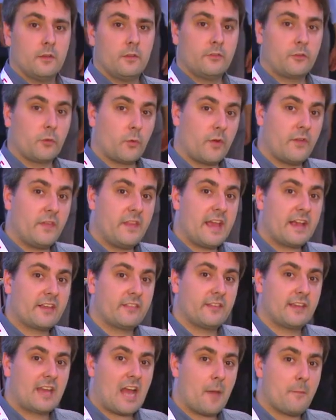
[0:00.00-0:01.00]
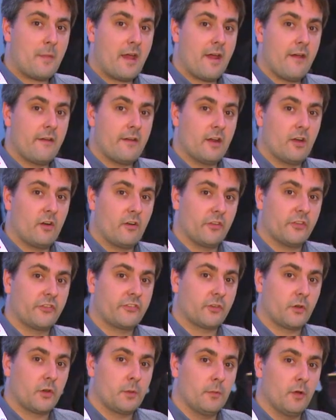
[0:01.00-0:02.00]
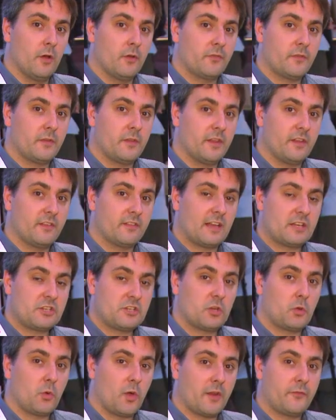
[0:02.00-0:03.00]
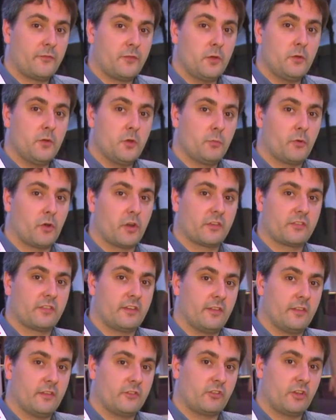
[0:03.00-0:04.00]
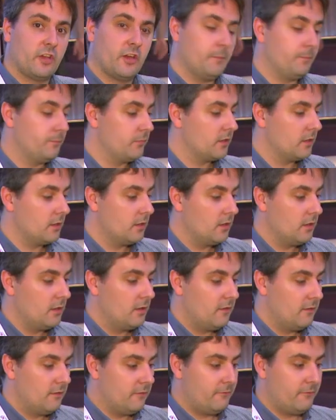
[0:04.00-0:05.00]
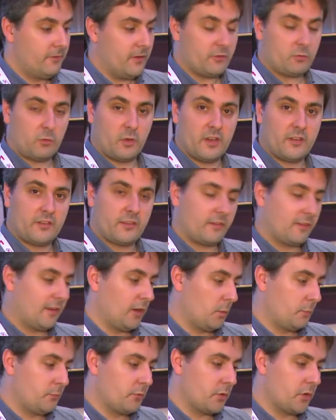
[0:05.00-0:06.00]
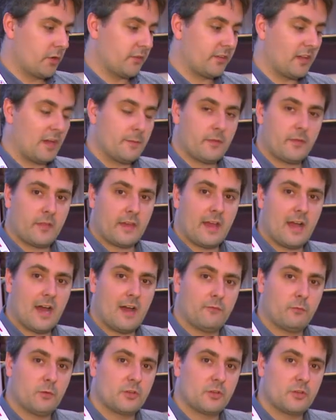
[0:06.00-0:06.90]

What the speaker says: So we're in the XDCAM area on the Sony booth, and there's actually quite a few new products here this year. The first one is this little prototype that they have,